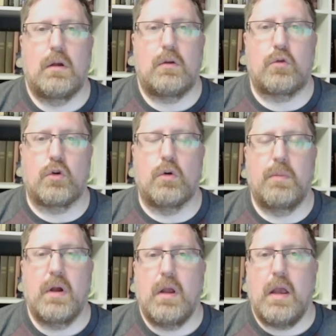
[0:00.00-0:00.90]
group
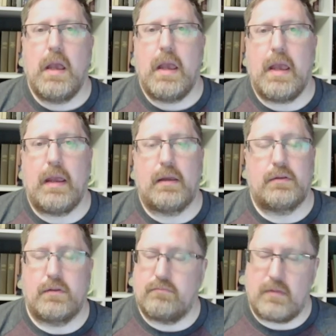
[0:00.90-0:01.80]
and
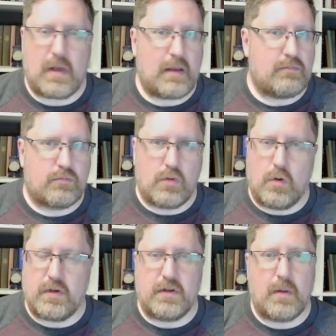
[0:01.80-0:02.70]
I wrote
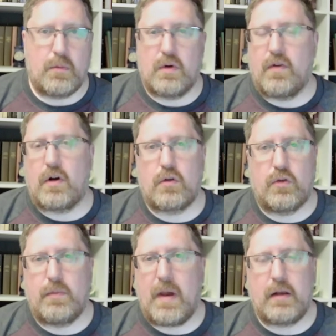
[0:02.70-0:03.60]
a number of articles
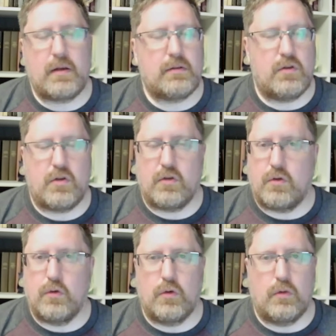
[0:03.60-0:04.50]
about it. You can
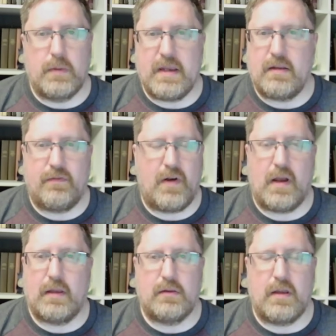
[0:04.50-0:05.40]
Google me to
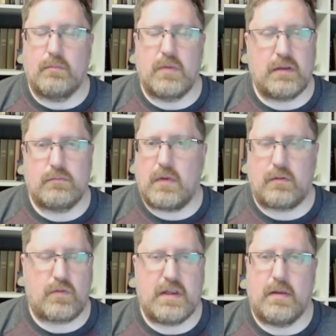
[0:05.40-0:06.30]
find them and, and
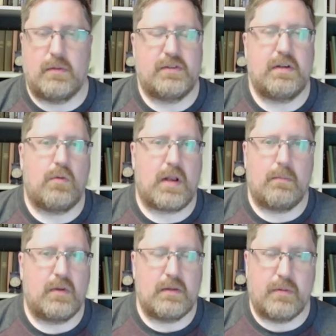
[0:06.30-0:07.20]
read them and see what I
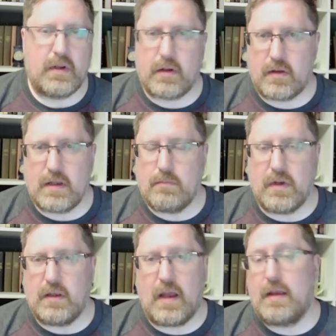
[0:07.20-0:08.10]
believe politically. But
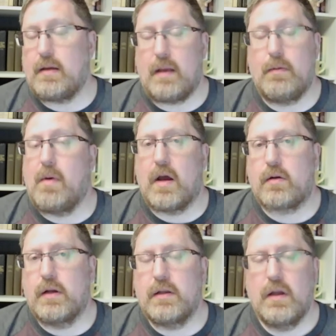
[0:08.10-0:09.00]
I, I'm a
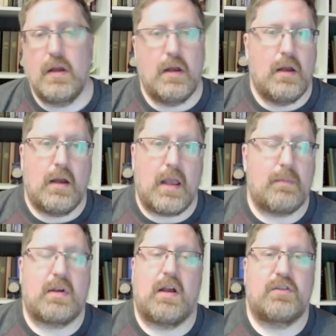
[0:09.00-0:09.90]
moderate. I am a
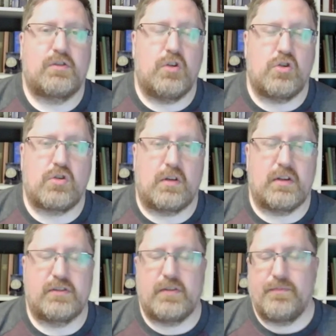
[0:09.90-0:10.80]

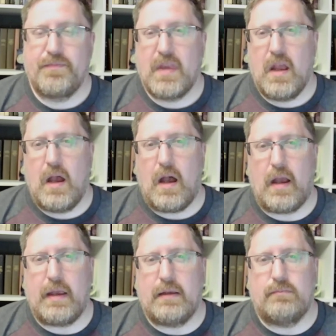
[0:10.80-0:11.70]
constitutionalist.
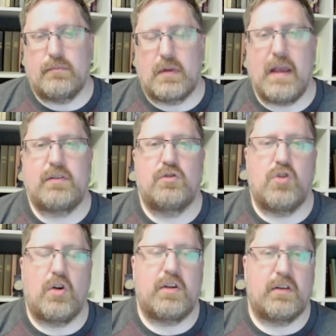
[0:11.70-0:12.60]
I like to
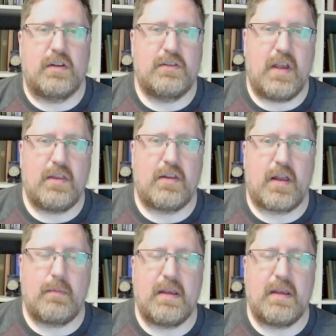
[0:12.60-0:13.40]
jokingly say that I'm a